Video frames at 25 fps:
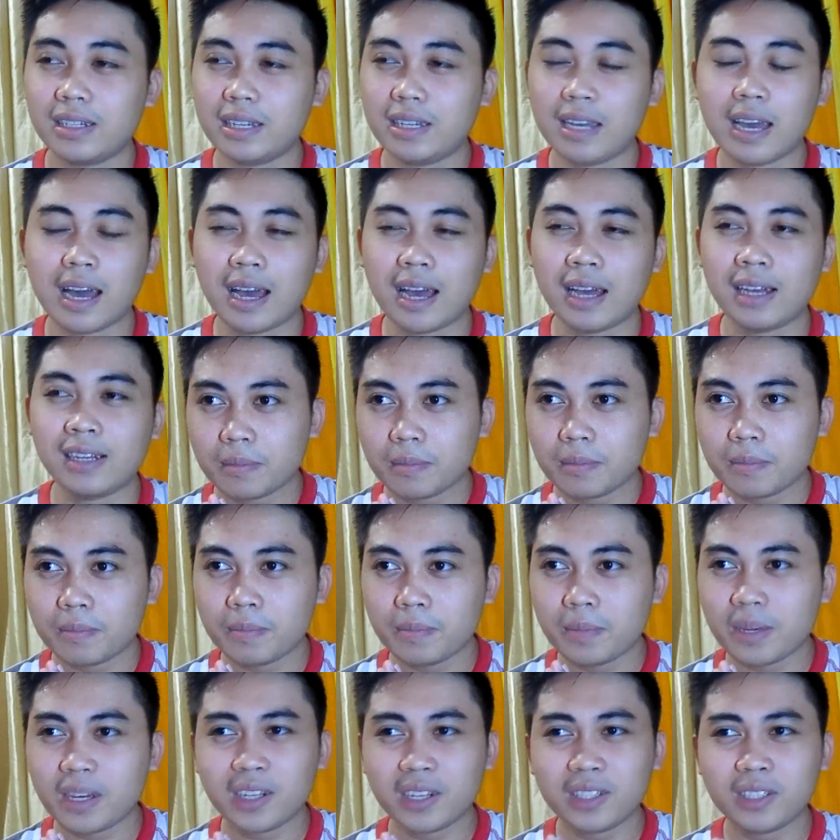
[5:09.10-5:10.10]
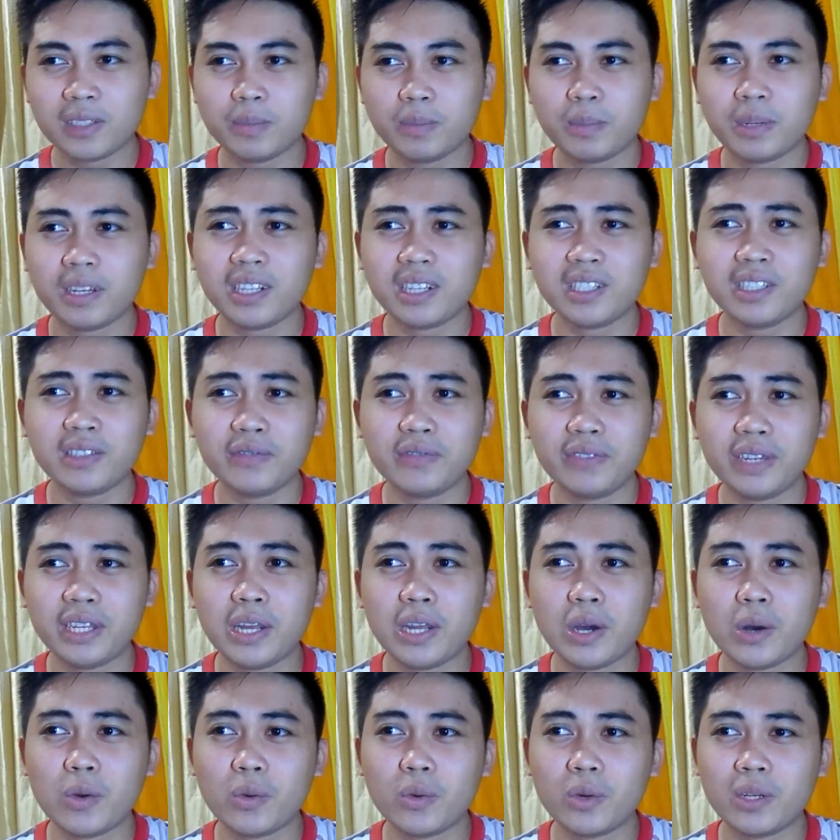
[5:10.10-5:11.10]
Yeah, because the
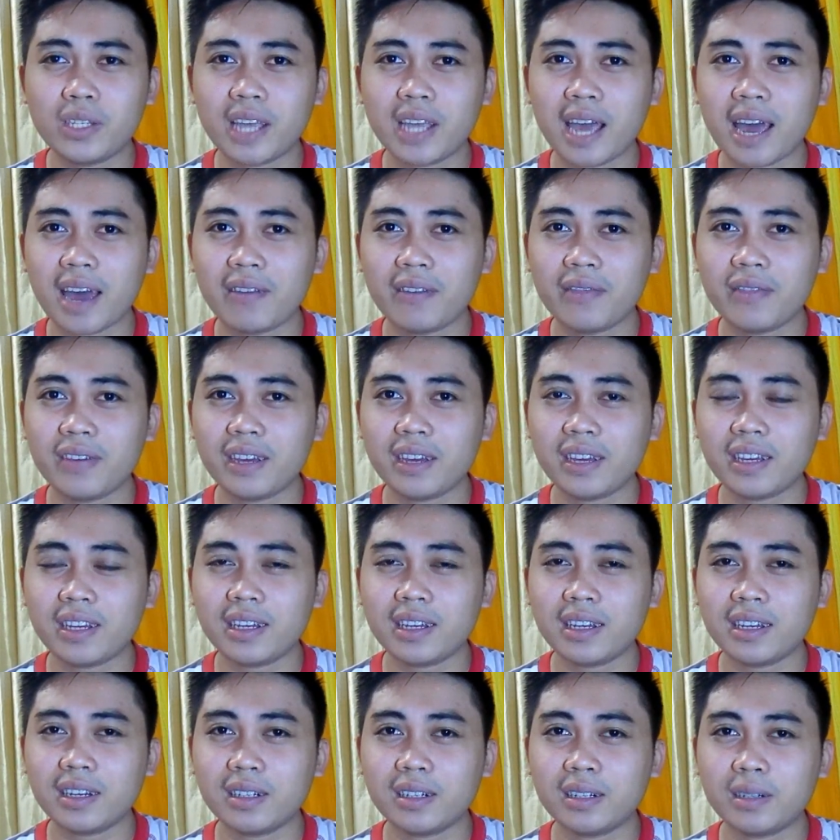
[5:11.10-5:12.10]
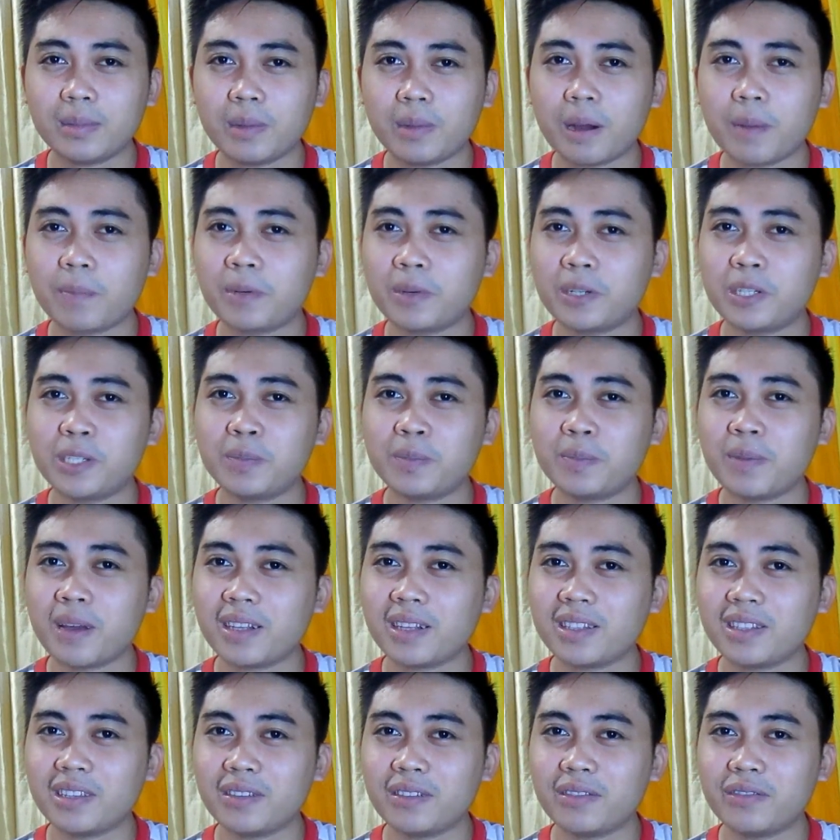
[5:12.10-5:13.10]
video was having a
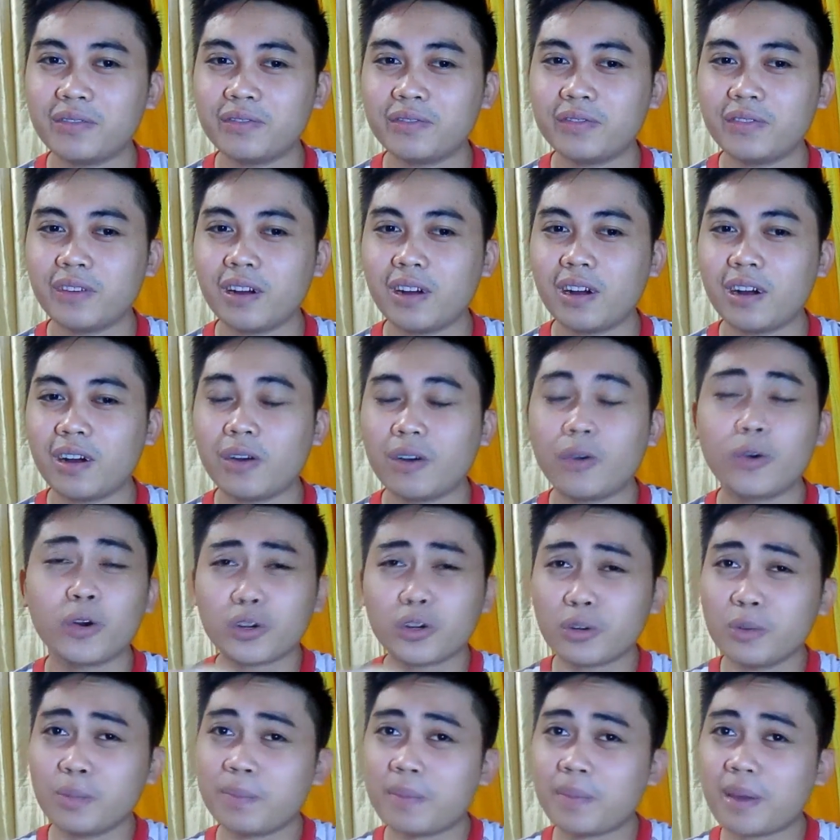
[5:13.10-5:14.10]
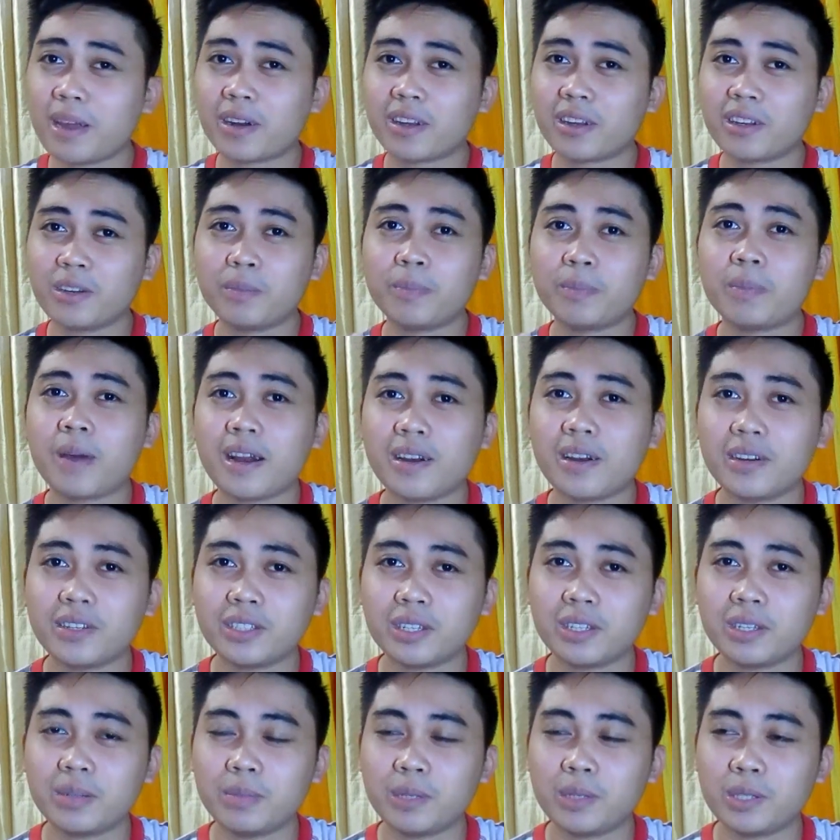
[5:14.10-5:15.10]
perspective
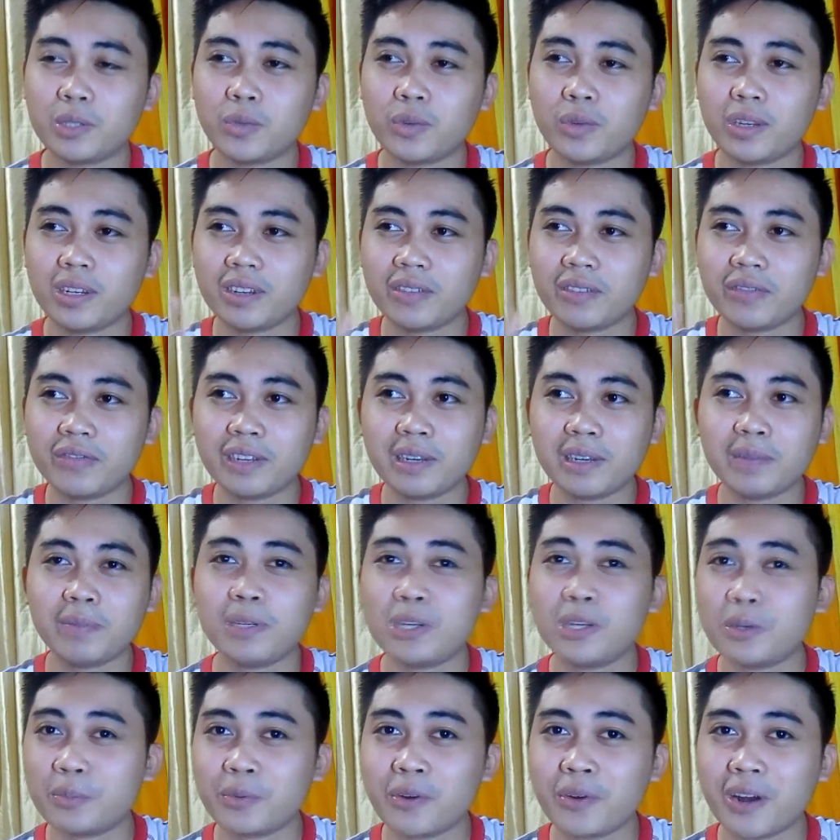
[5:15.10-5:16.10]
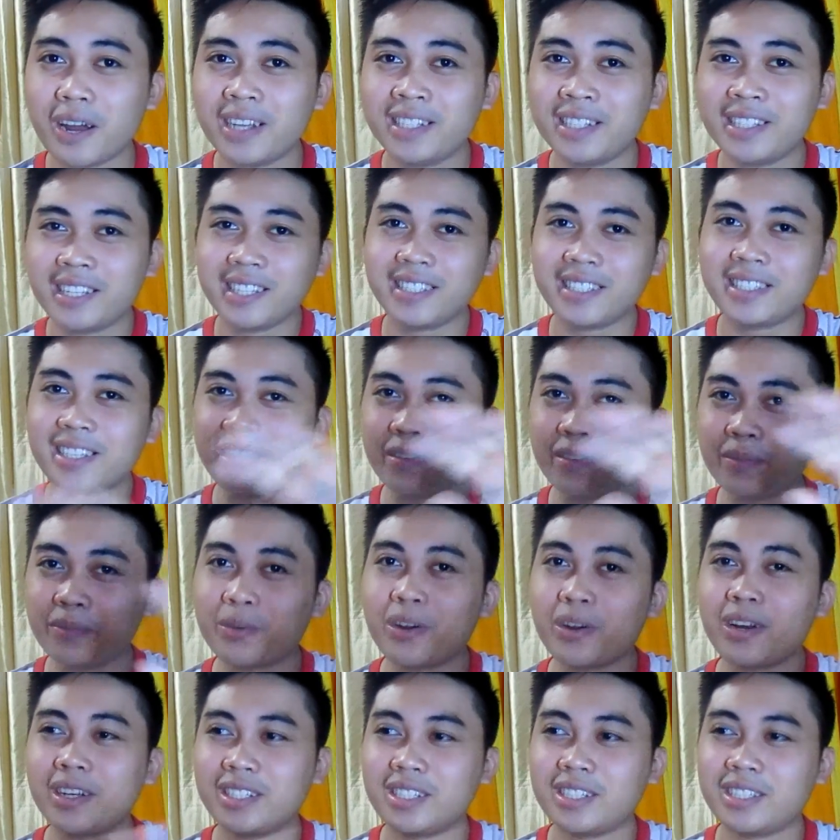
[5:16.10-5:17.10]
comparison between the Filipino prices and the
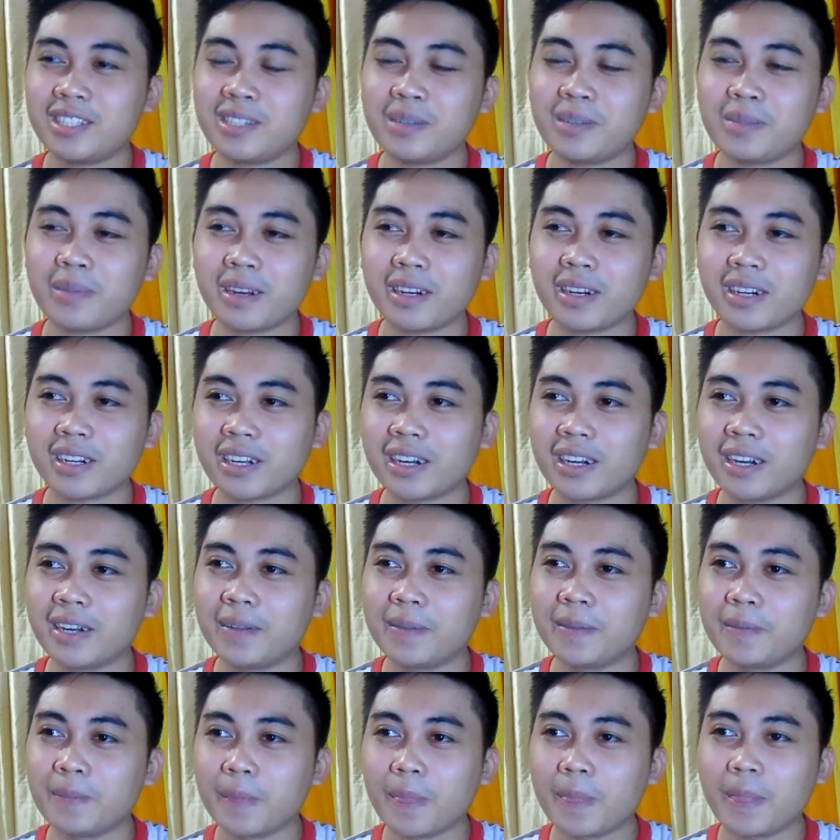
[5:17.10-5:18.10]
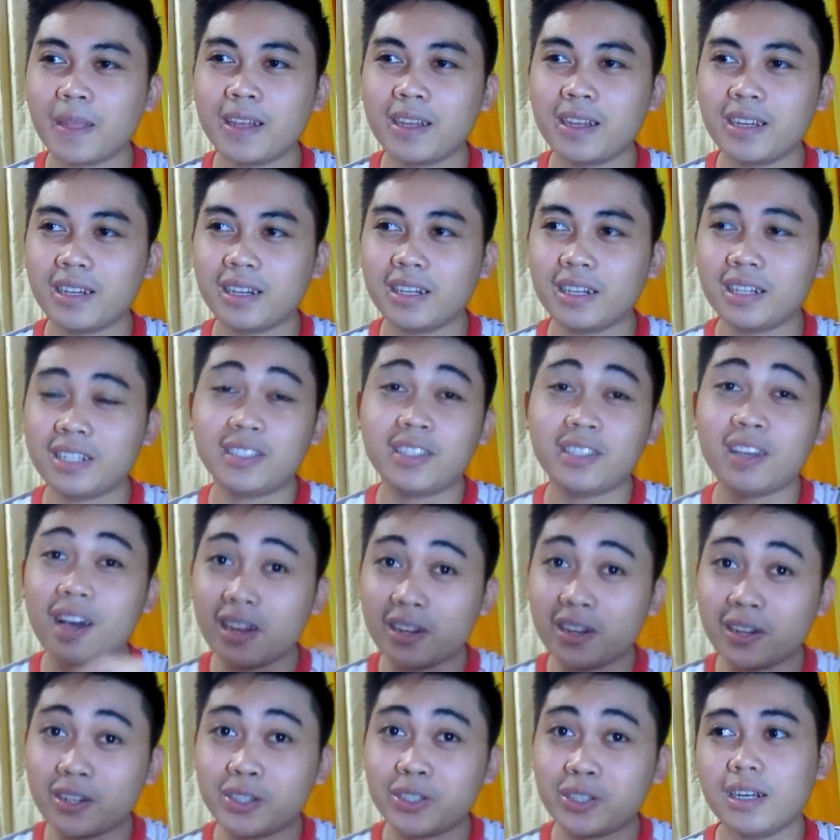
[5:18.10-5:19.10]
prices in America in
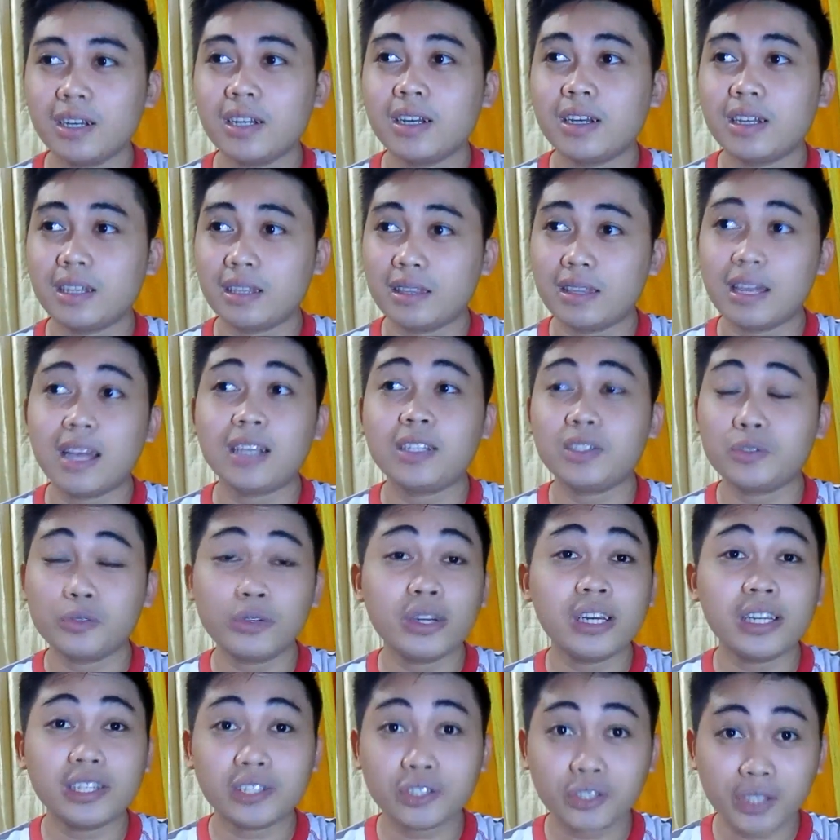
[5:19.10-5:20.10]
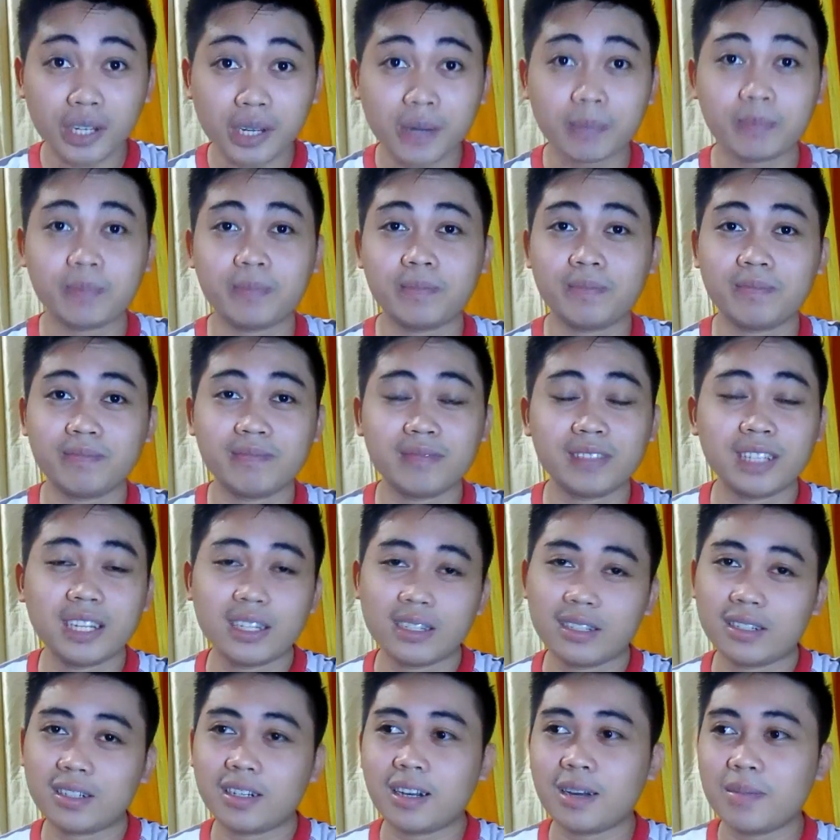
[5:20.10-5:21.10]
dollars. That's really cheap.
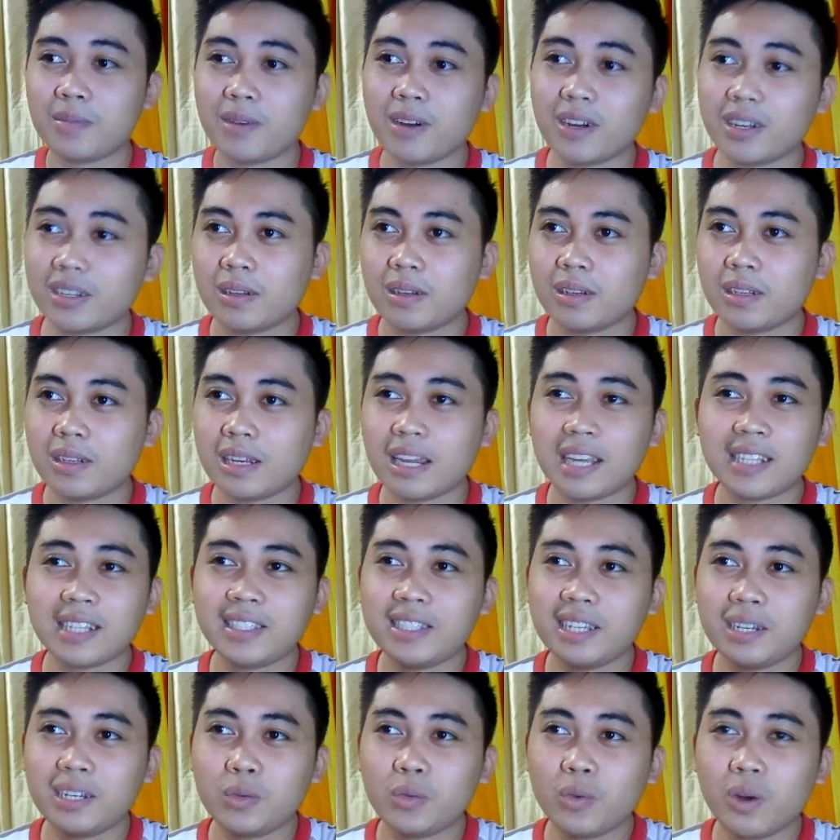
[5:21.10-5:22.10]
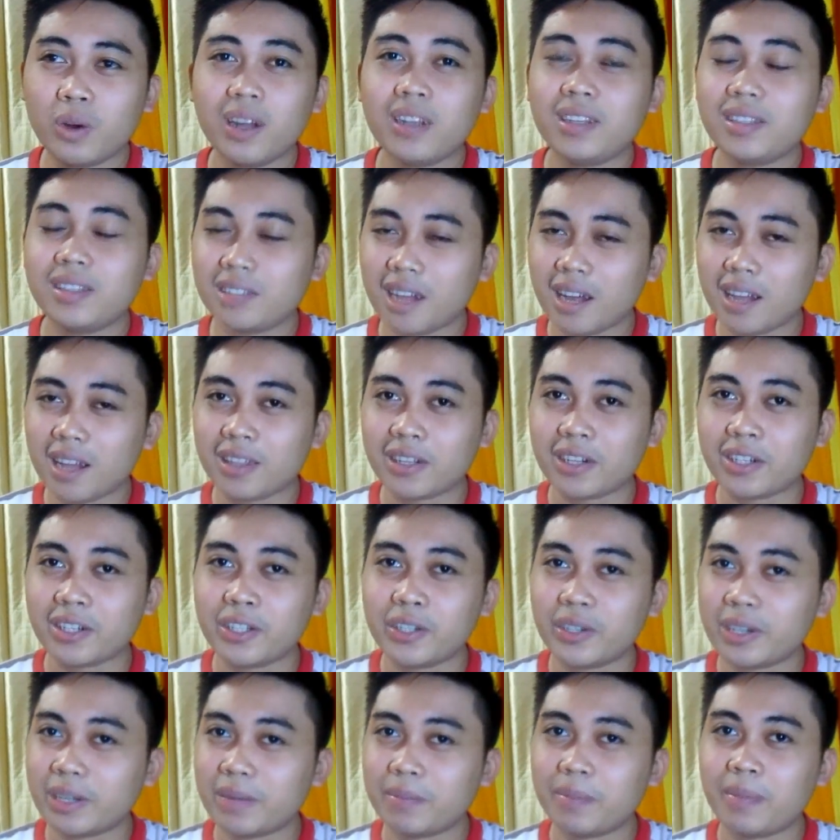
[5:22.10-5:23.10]
Come on, less than $1
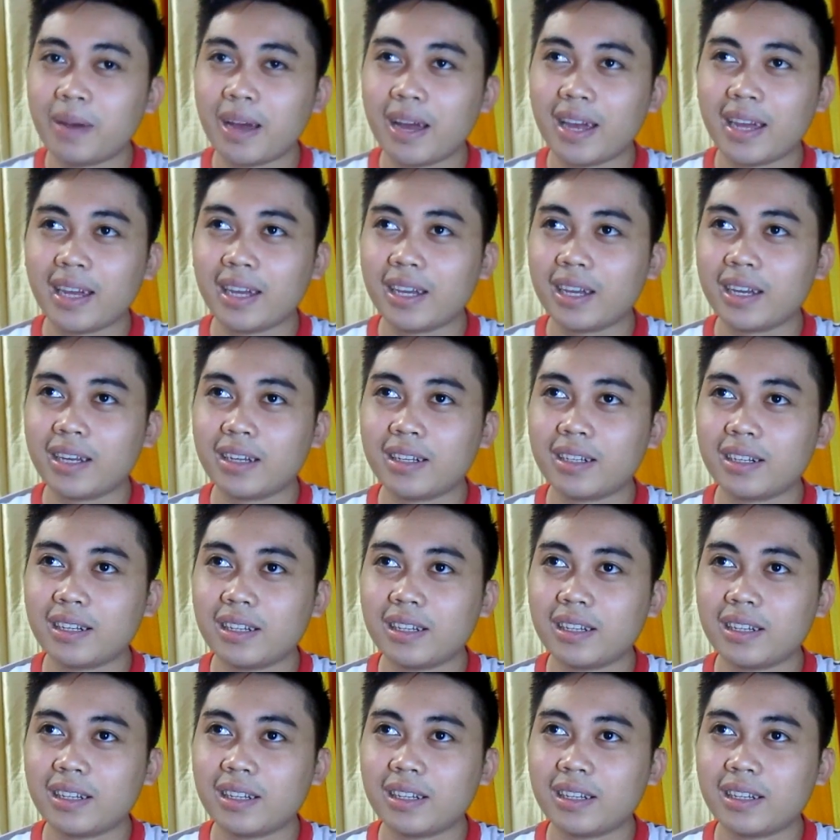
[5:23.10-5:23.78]
you can buy